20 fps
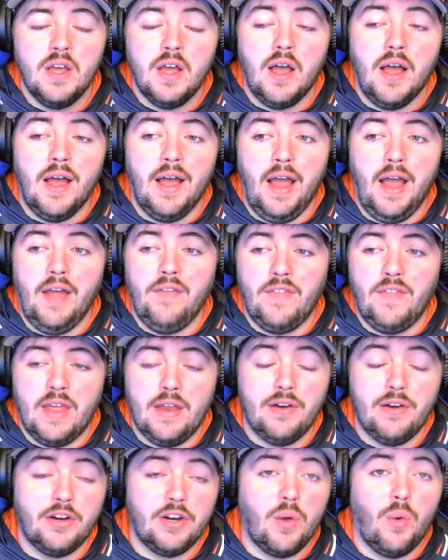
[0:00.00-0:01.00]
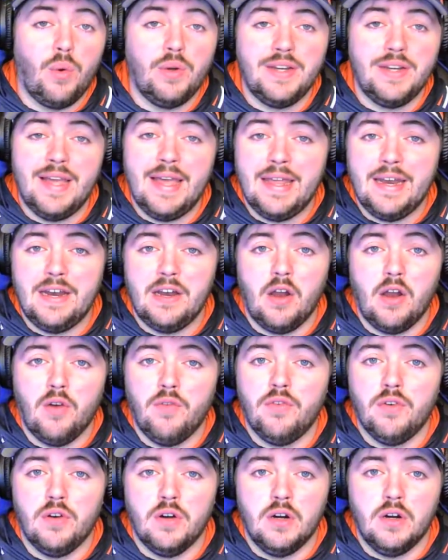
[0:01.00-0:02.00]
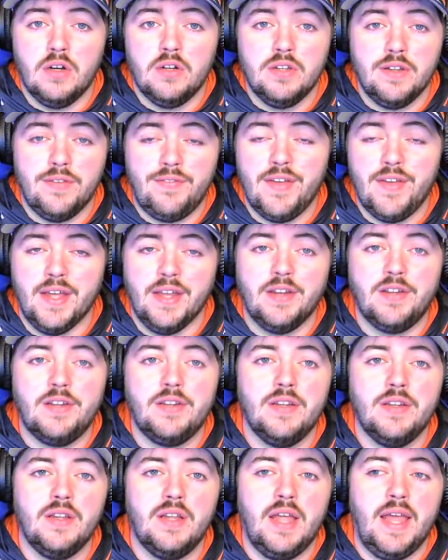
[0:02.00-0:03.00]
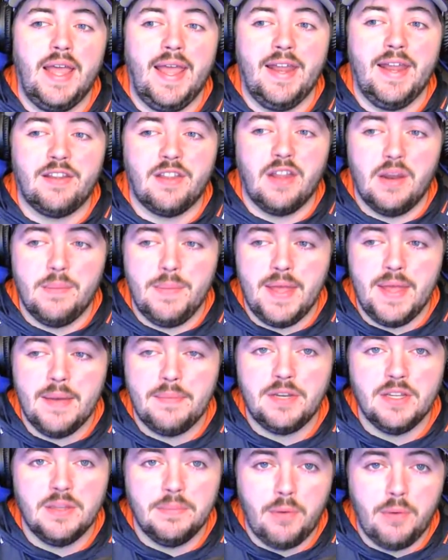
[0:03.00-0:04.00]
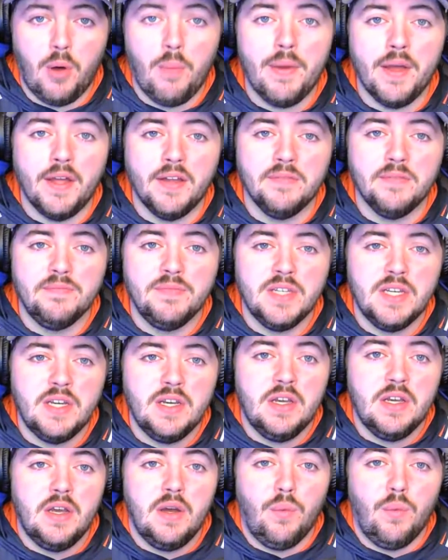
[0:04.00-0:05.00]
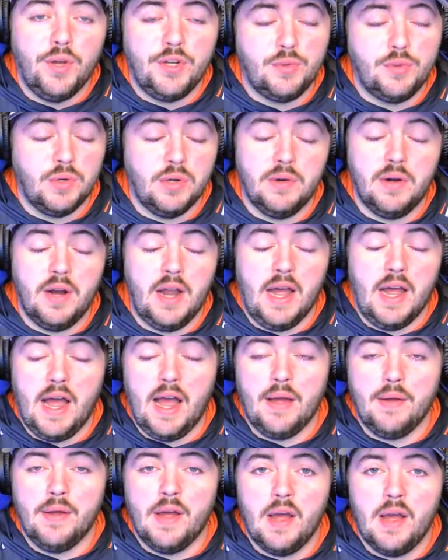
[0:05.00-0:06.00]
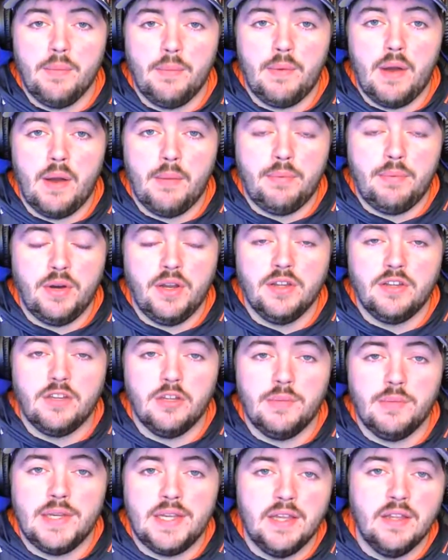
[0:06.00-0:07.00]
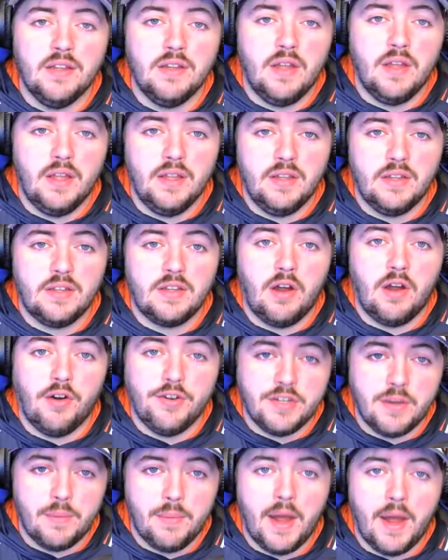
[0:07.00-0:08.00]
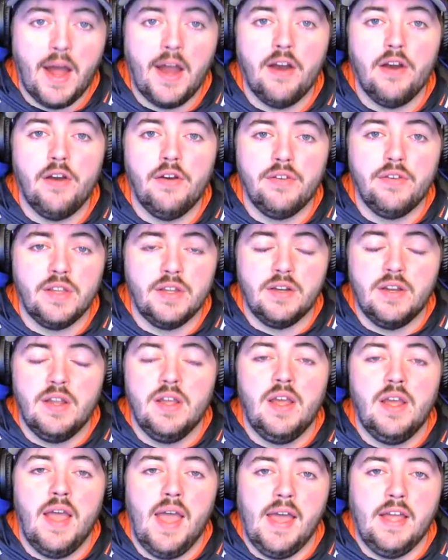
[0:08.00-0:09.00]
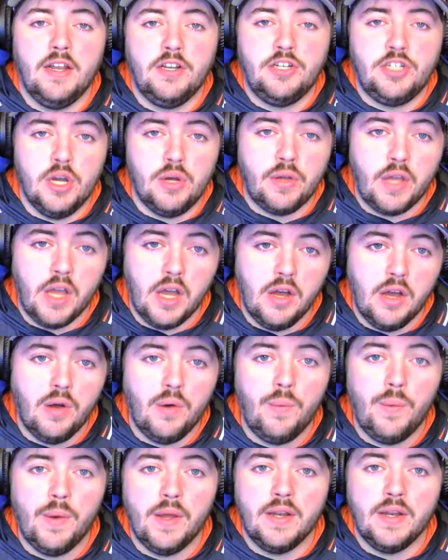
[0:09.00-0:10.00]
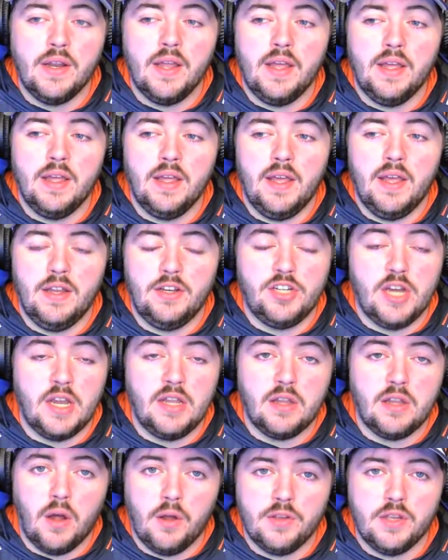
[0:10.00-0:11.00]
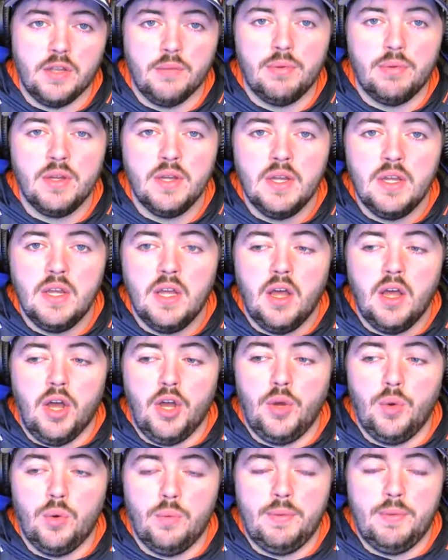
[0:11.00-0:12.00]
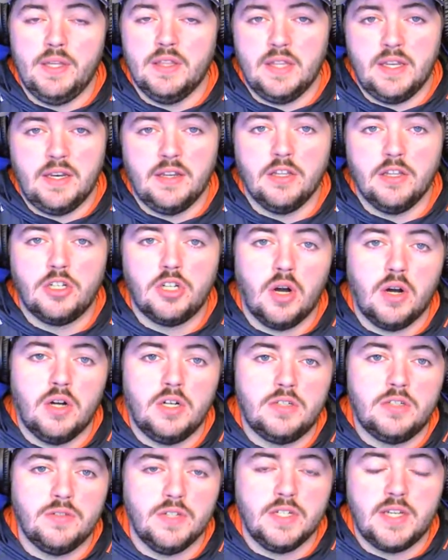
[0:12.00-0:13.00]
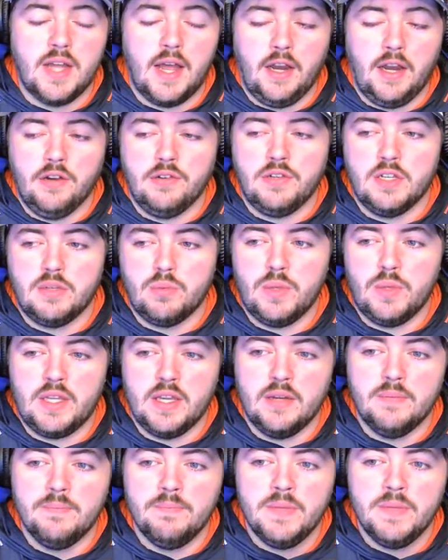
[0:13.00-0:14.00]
and they are going to hit it over the fence. It's going to be up to the bullpen, which I'm pretty assuming is Carson Myers and Jogo and Chase Alsop, who will be leading the charge for the Tigers this weekend.